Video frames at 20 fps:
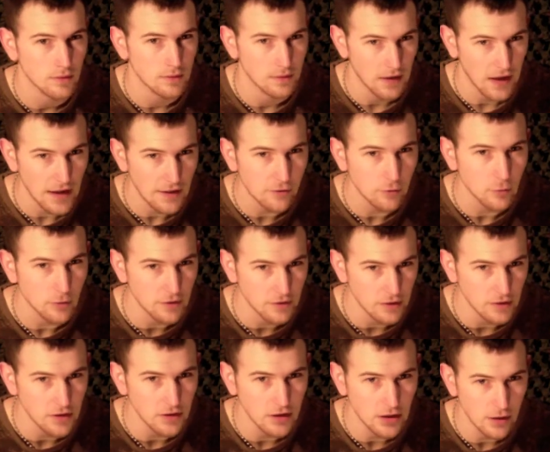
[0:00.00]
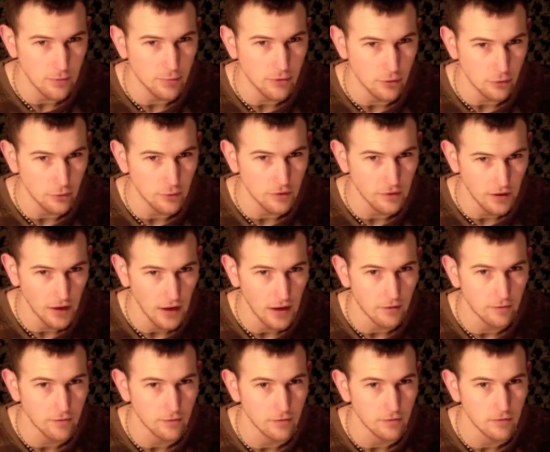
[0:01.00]
that's what's going to keep you
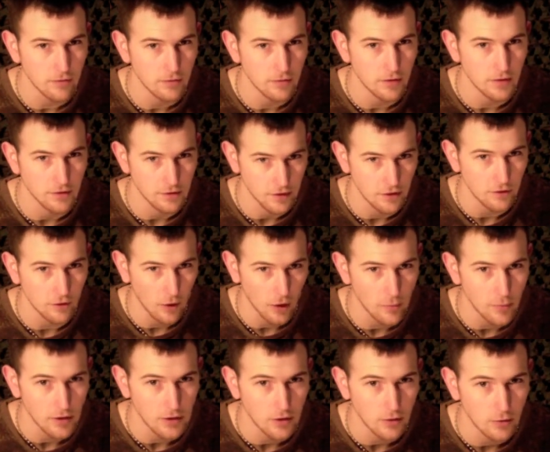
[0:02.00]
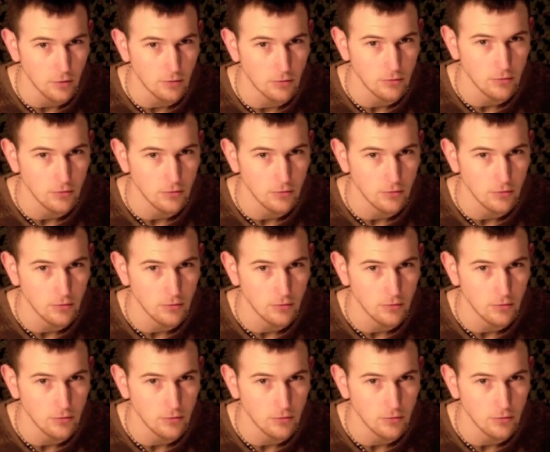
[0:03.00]
safe, is disarming you.